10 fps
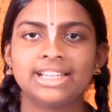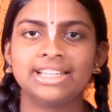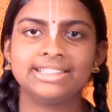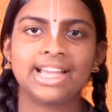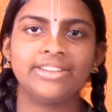
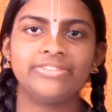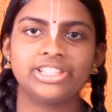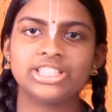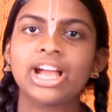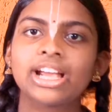Lalita and
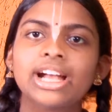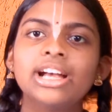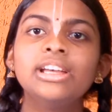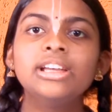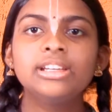
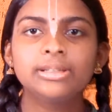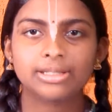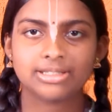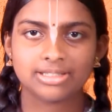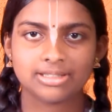Vishaka
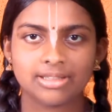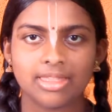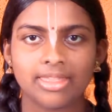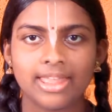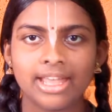uh,
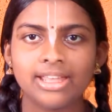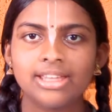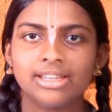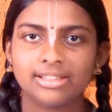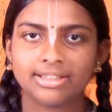they
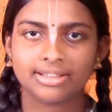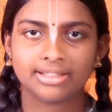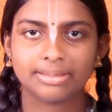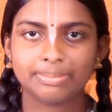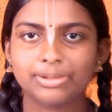
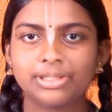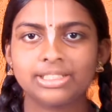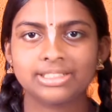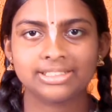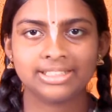uh, put
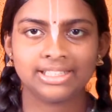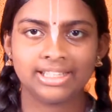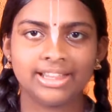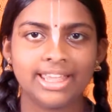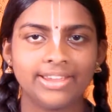
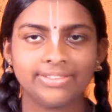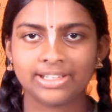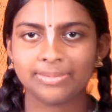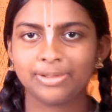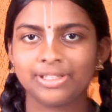they, they
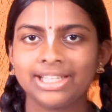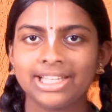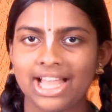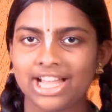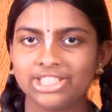were
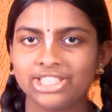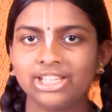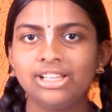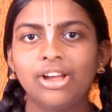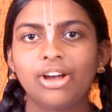putting
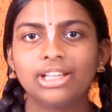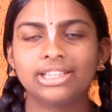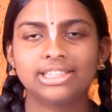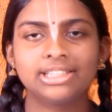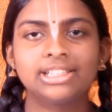kajal
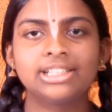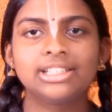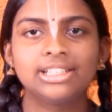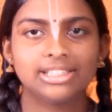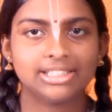on the
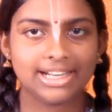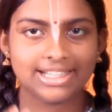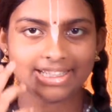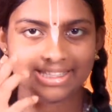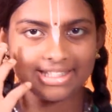
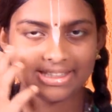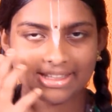that is